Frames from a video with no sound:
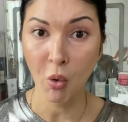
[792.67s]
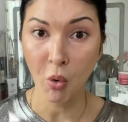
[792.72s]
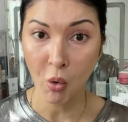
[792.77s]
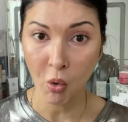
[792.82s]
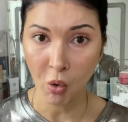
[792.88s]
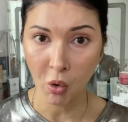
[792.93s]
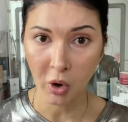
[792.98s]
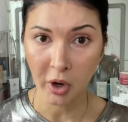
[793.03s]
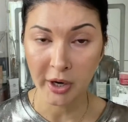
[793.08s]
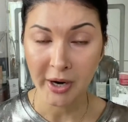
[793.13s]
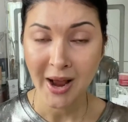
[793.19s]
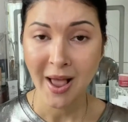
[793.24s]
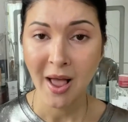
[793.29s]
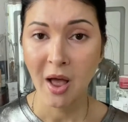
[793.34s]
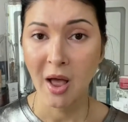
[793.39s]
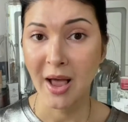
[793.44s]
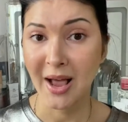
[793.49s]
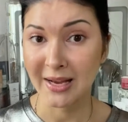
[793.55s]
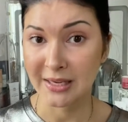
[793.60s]
or
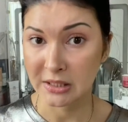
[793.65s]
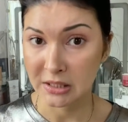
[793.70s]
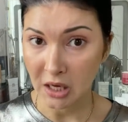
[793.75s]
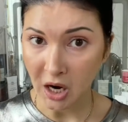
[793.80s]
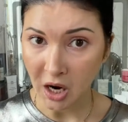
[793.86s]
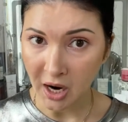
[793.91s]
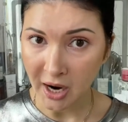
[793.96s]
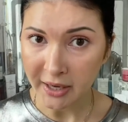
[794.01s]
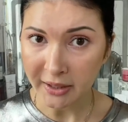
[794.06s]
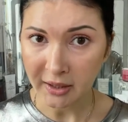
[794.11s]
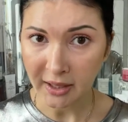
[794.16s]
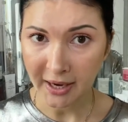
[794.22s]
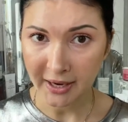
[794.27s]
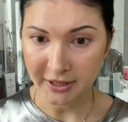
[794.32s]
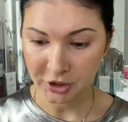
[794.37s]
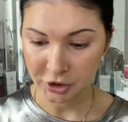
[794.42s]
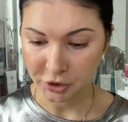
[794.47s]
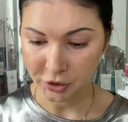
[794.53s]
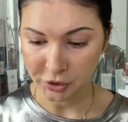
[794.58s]
as I
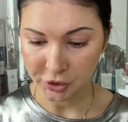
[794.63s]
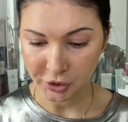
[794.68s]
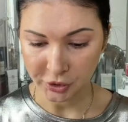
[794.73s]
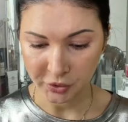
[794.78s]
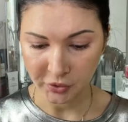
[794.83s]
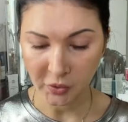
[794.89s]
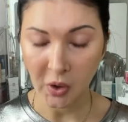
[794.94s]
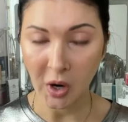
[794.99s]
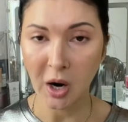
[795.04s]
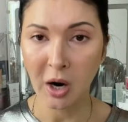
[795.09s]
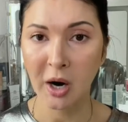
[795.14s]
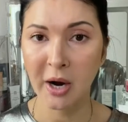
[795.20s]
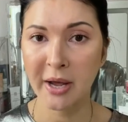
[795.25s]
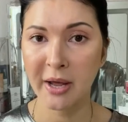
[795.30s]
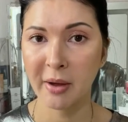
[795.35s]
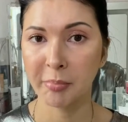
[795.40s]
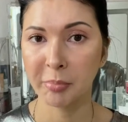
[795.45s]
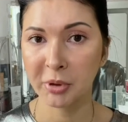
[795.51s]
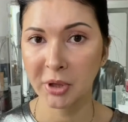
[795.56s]
like to do, I
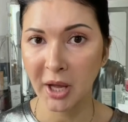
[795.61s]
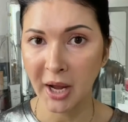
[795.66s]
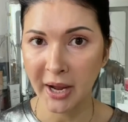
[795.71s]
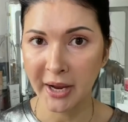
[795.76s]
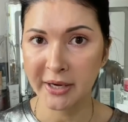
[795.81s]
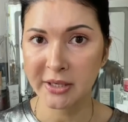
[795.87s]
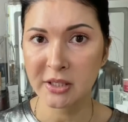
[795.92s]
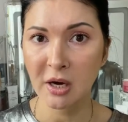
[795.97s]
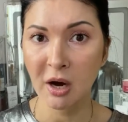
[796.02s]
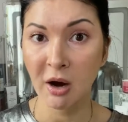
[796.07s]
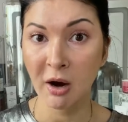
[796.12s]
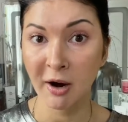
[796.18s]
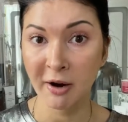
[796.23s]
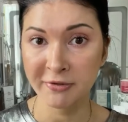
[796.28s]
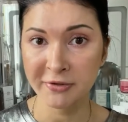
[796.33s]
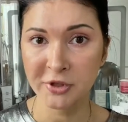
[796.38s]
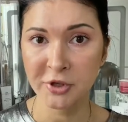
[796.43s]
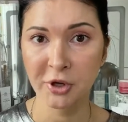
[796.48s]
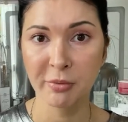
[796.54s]
apply it
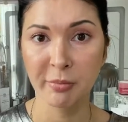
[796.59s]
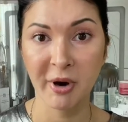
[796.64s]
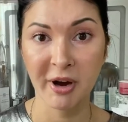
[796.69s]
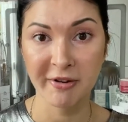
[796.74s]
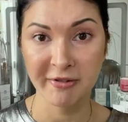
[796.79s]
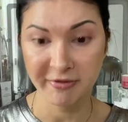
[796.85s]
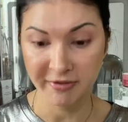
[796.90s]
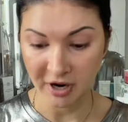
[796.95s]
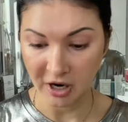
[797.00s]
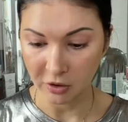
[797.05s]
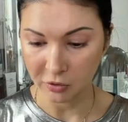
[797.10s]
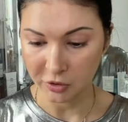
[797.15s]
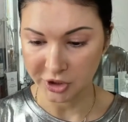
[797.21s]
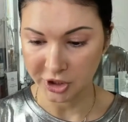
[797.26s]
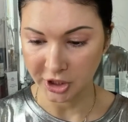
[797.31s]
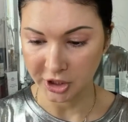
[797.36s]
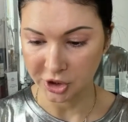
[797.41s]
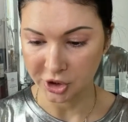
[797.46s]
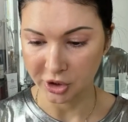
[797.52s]
after my
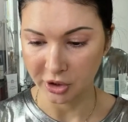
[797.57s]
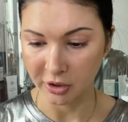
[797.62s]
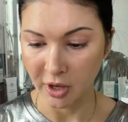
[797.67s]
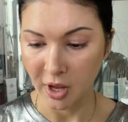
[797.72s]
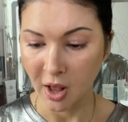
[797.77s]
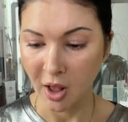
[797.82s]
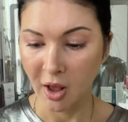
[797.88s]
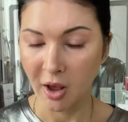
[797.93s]
foundation.